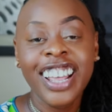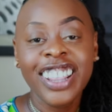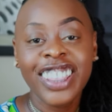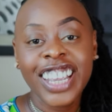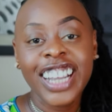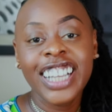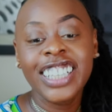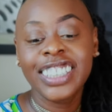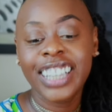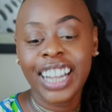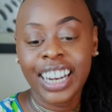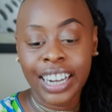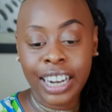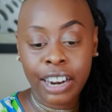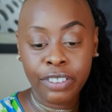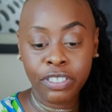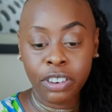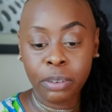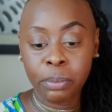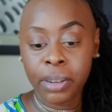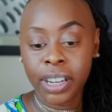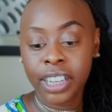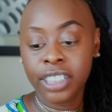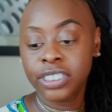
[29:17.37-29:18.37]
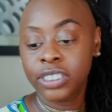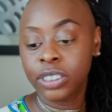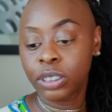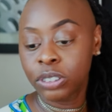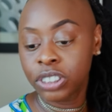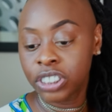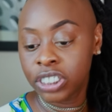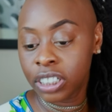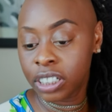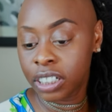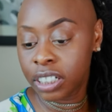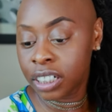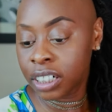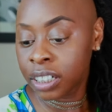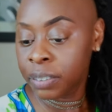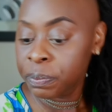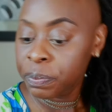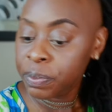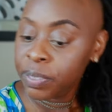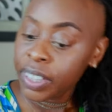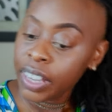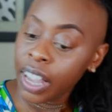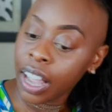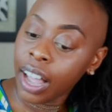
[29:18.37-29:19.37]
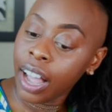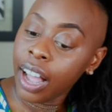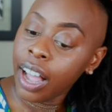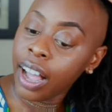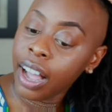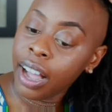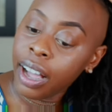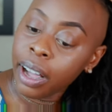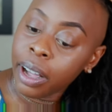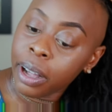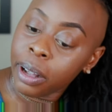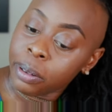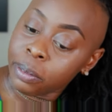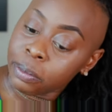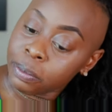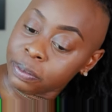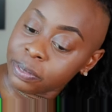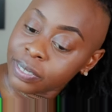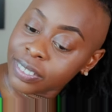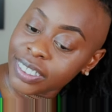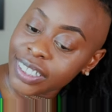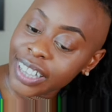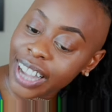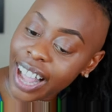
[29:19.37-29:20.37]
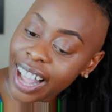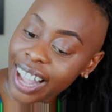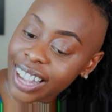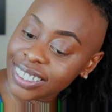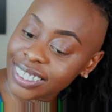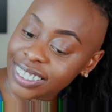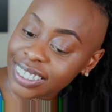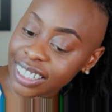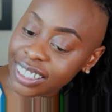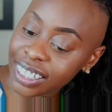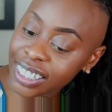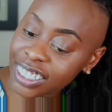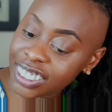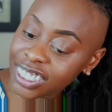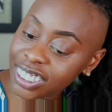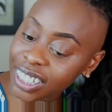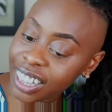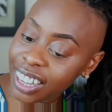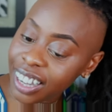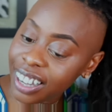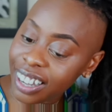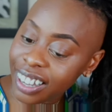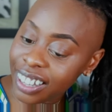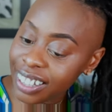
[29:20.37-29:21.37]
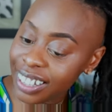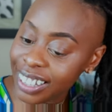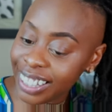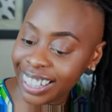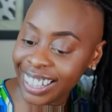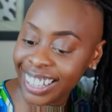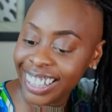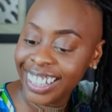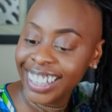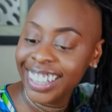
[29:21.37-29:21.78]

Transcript: things that never make social. Um, yes, Kalisha.